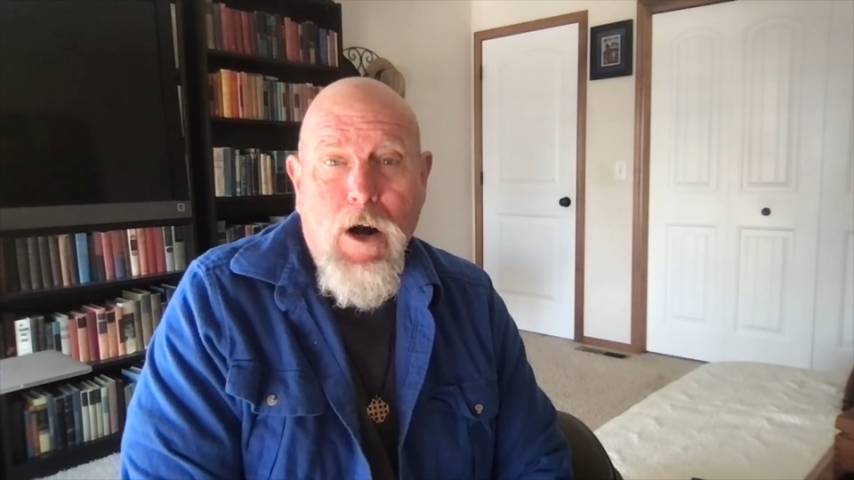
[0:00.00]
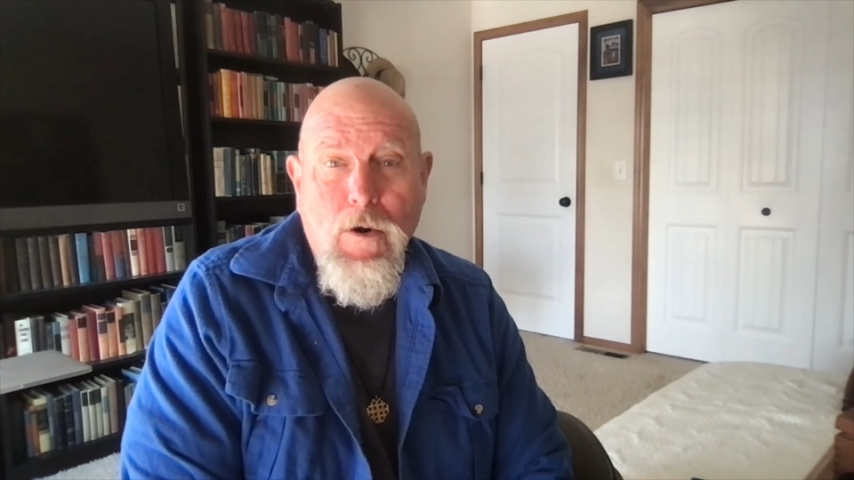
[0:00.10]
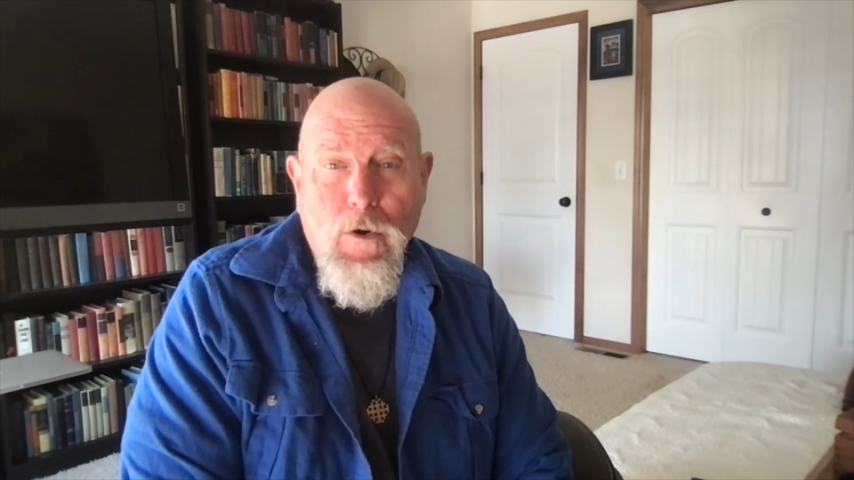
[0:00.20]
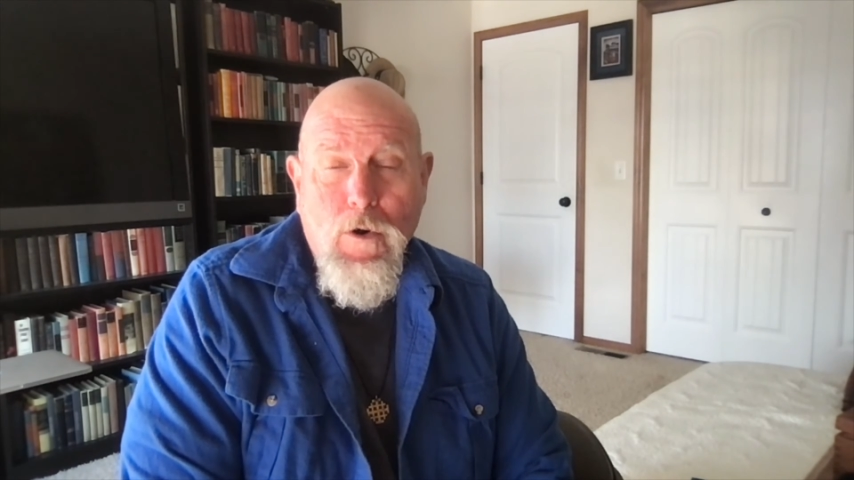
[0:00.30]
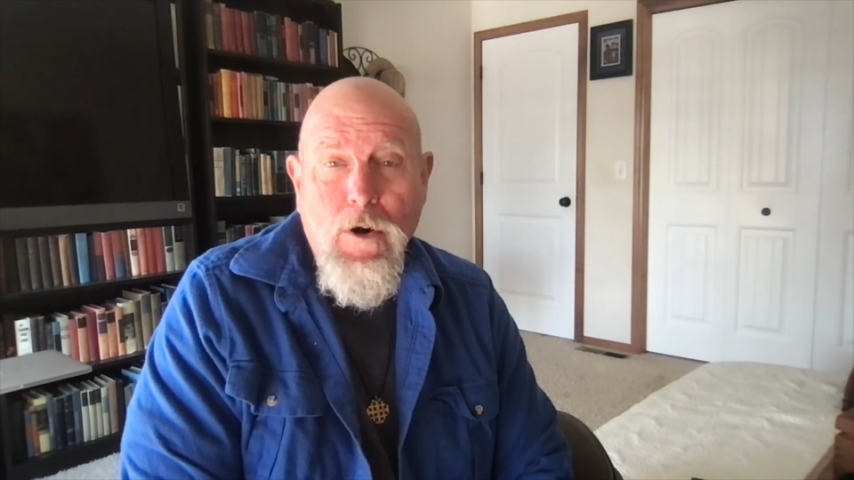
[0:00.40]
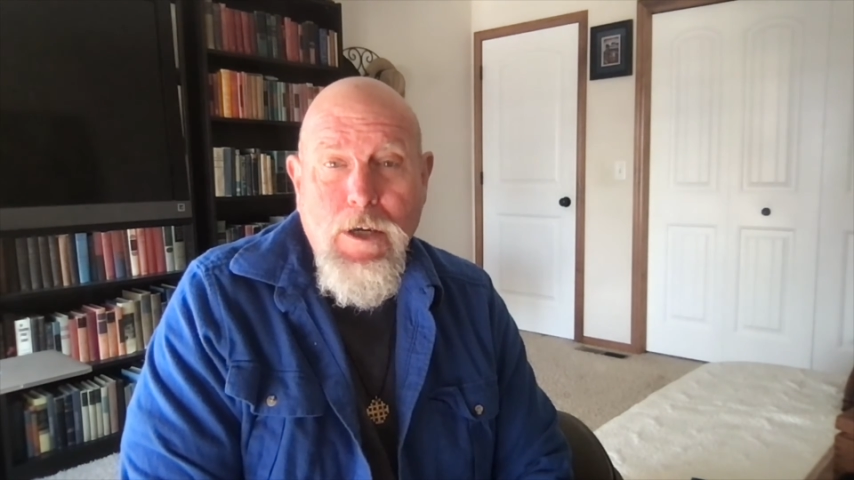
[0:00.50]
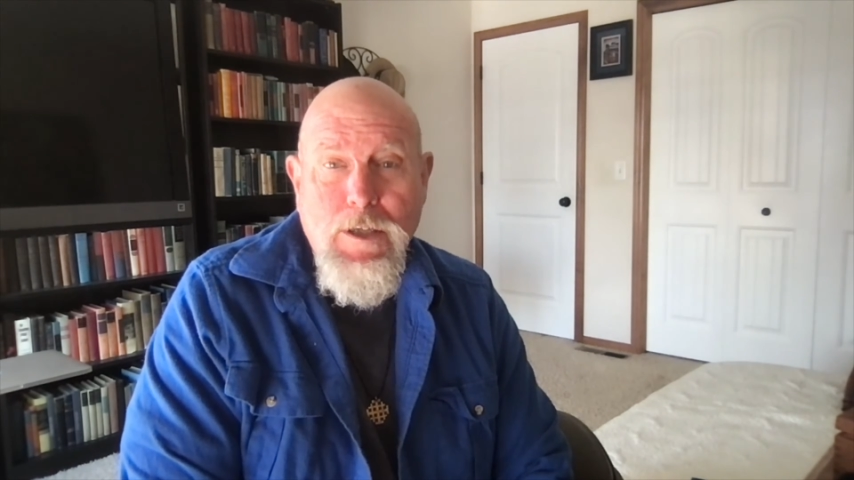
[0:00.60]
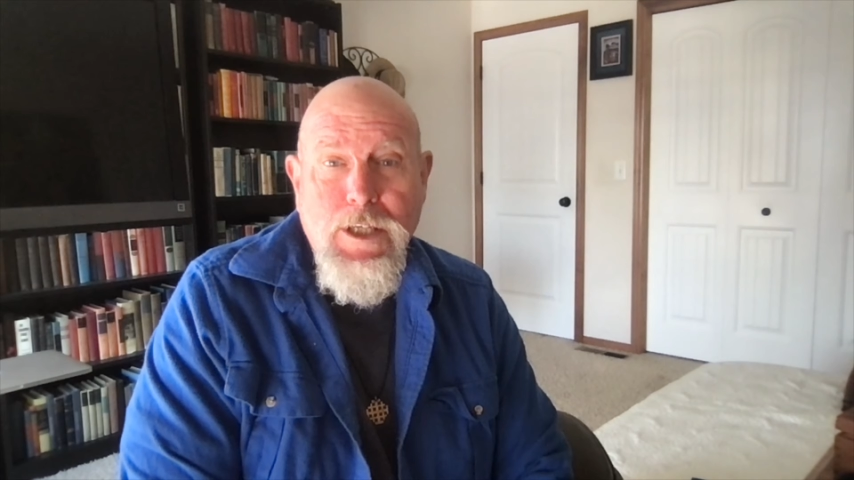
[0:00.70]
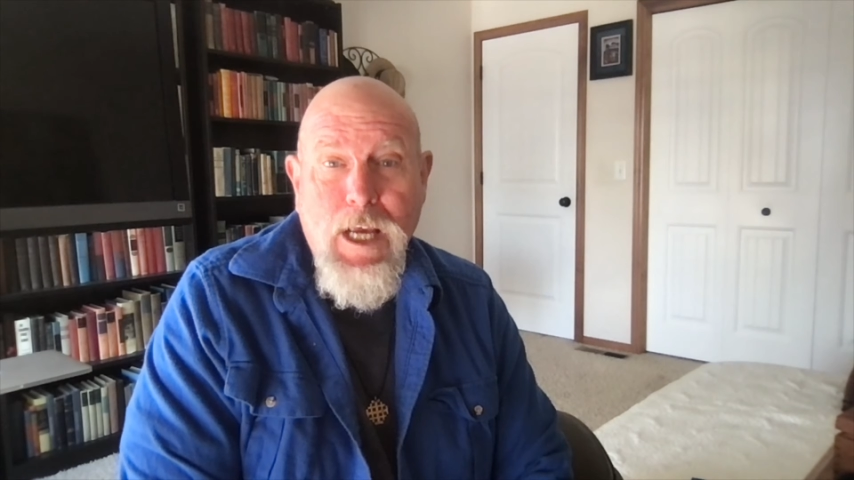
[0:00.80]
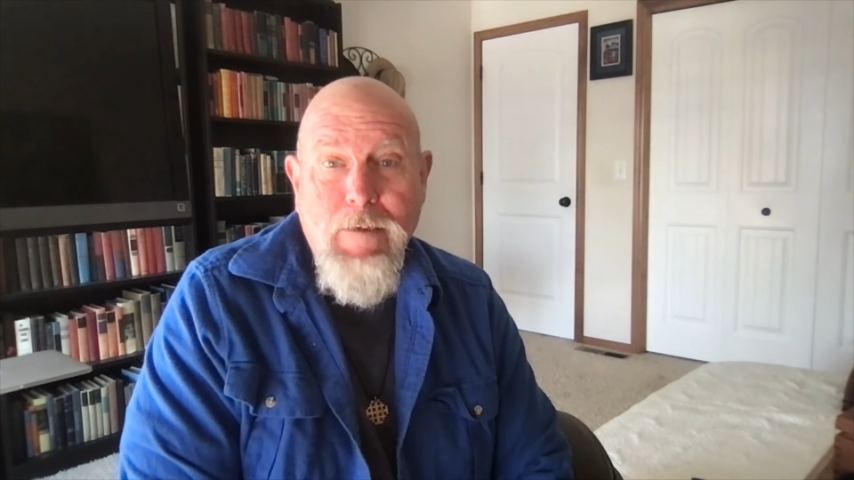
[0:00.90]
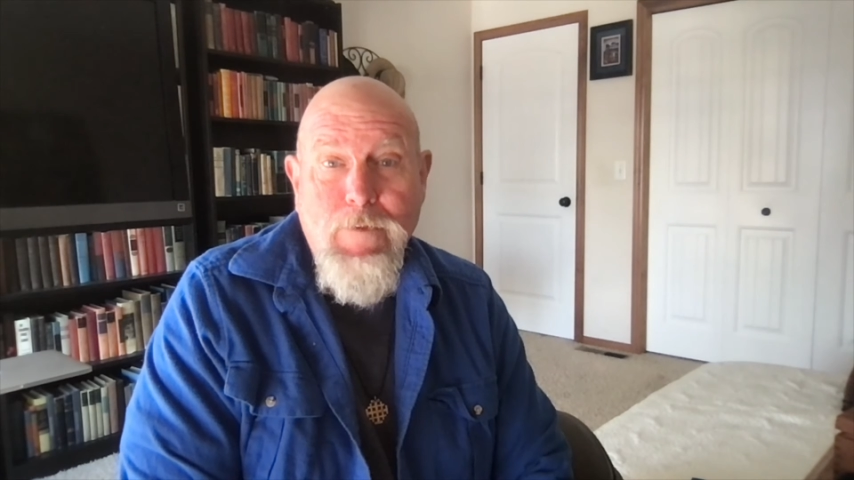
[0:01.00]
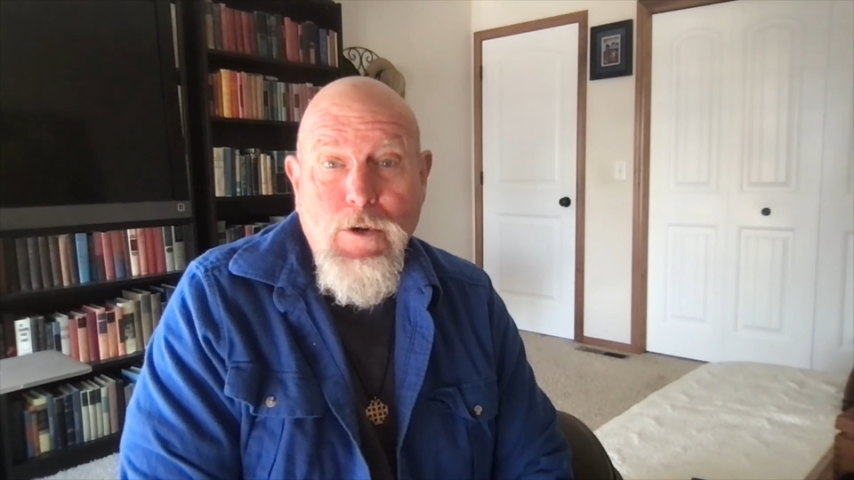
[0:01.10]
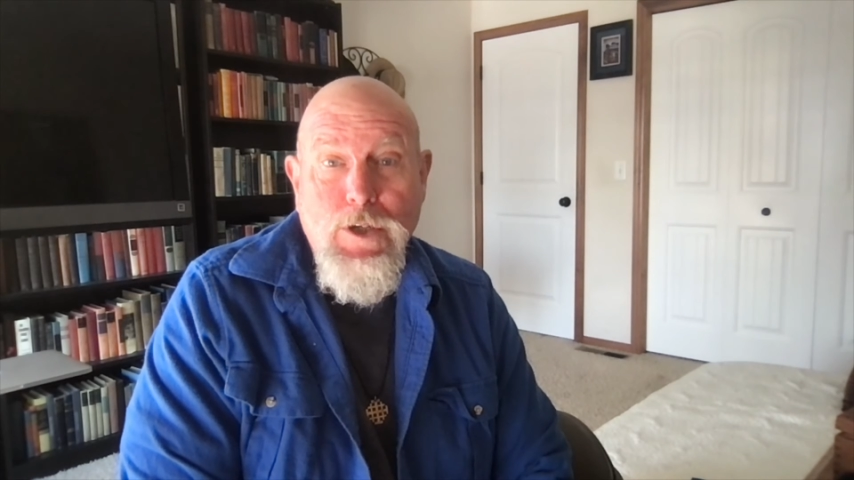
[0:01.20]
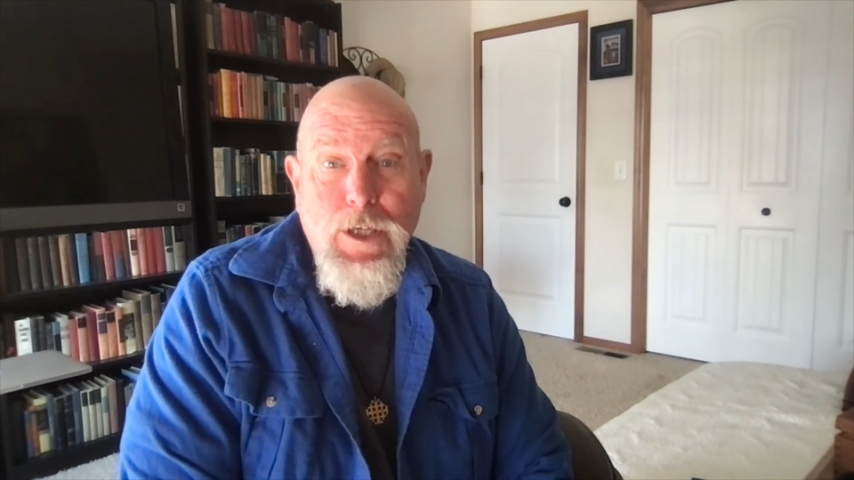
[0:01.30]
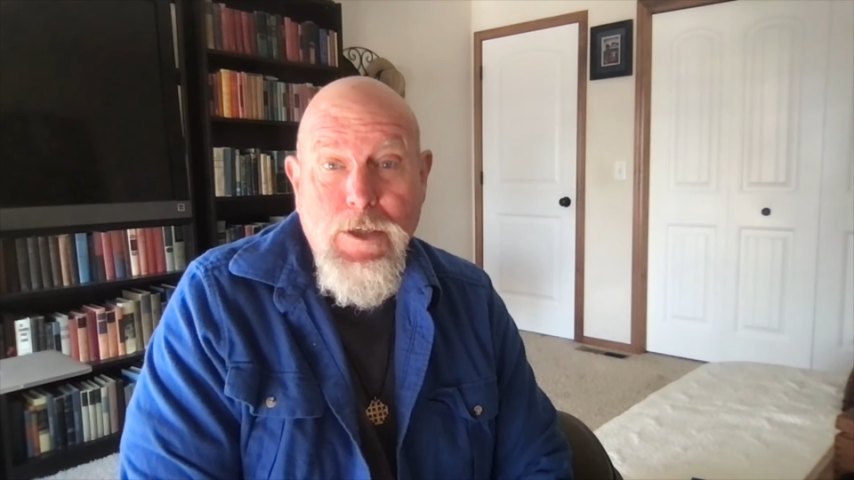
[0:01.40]
our Lord and Savior,
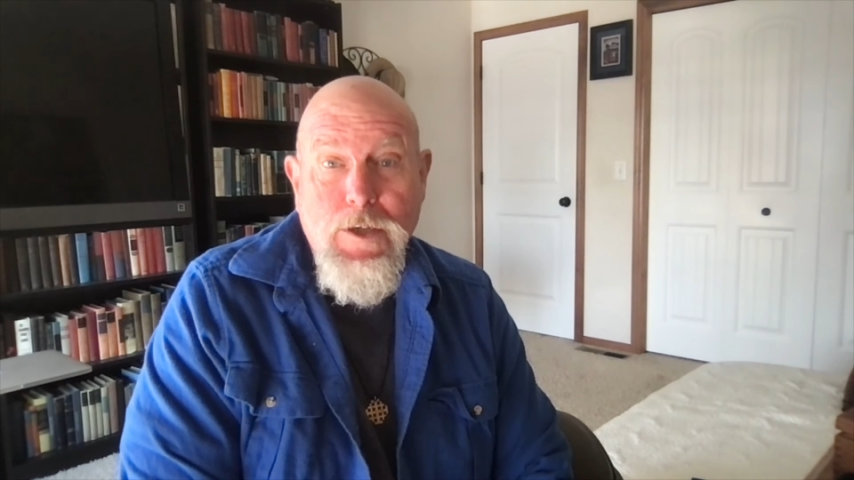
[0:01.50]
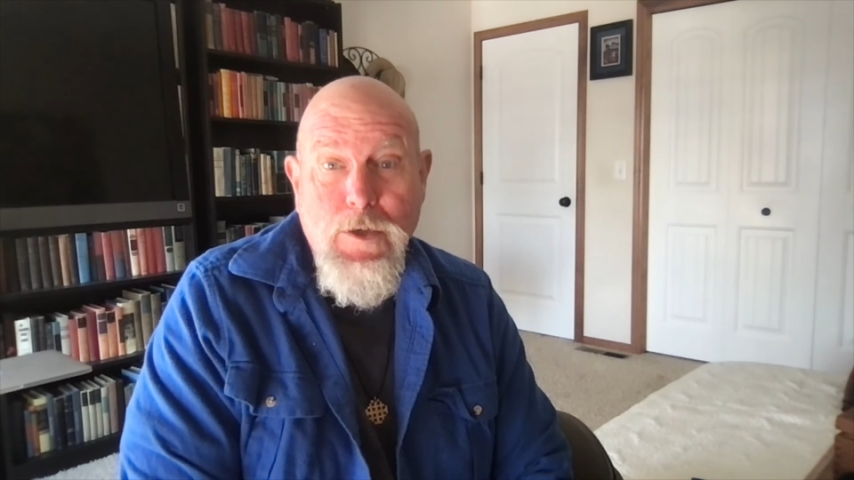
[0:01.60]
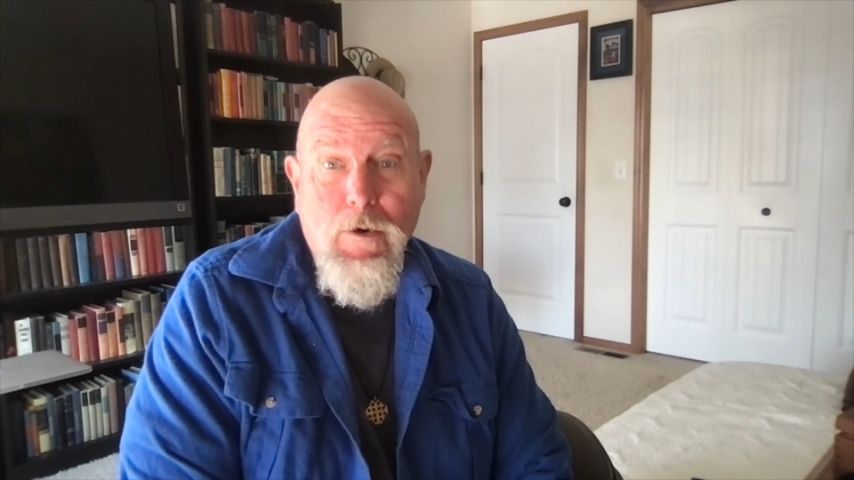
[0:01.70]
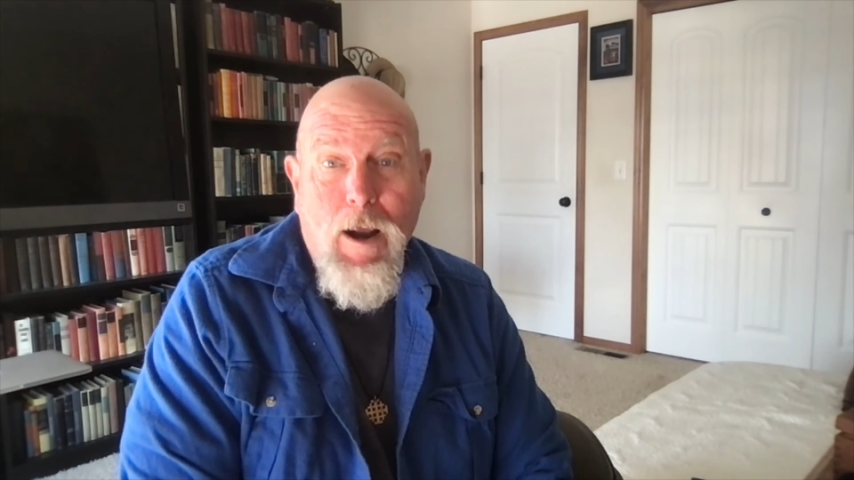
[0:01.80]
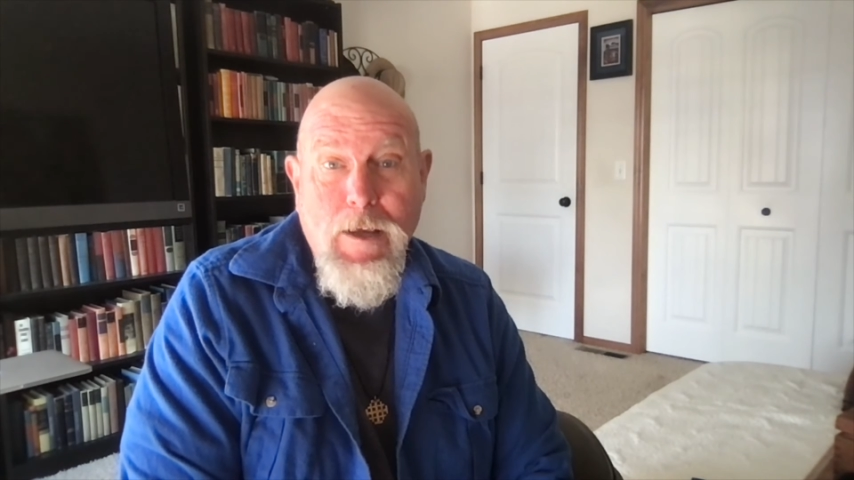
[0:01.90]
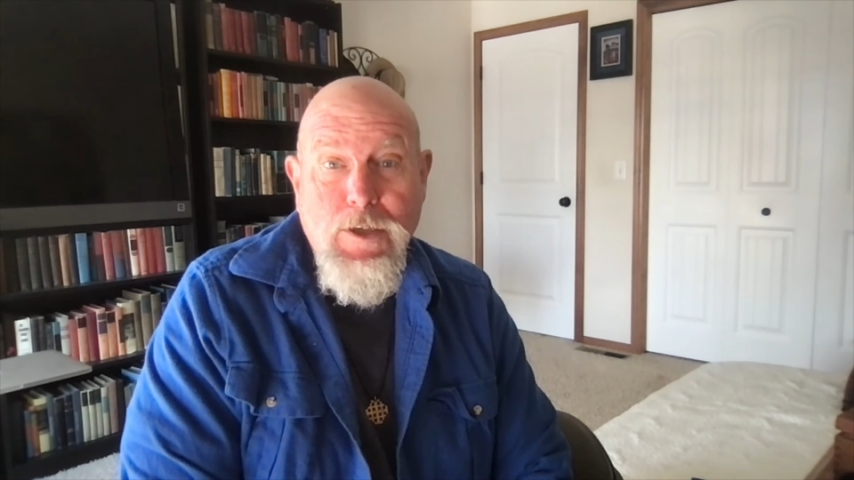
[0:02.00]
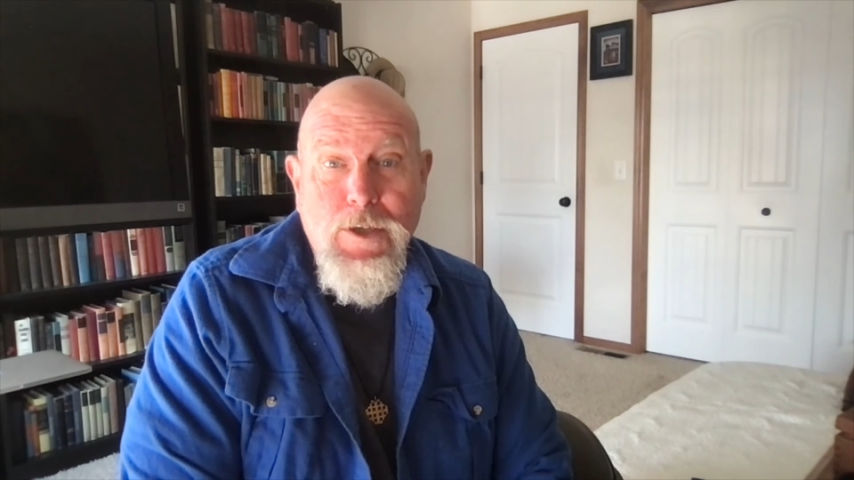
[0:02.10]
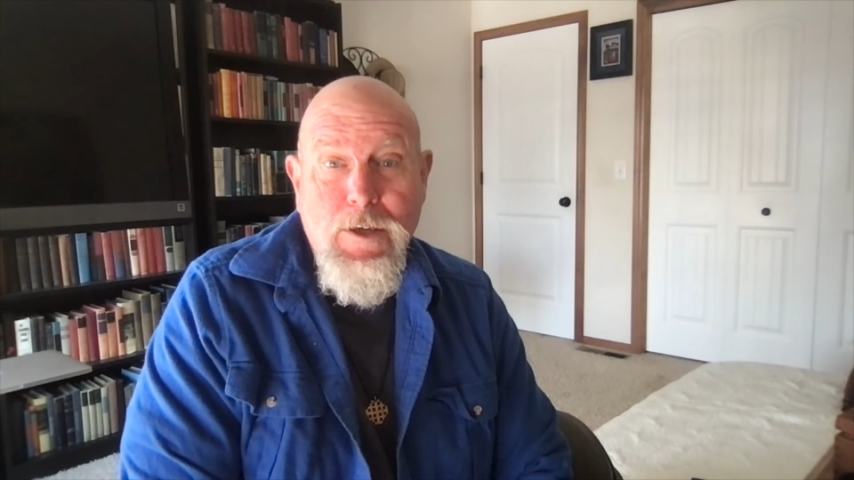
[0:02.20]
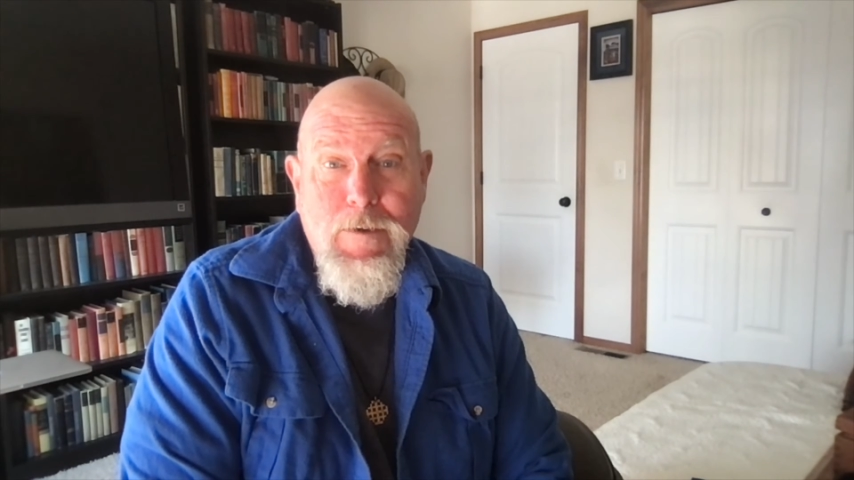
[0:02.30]
Jesus Christ,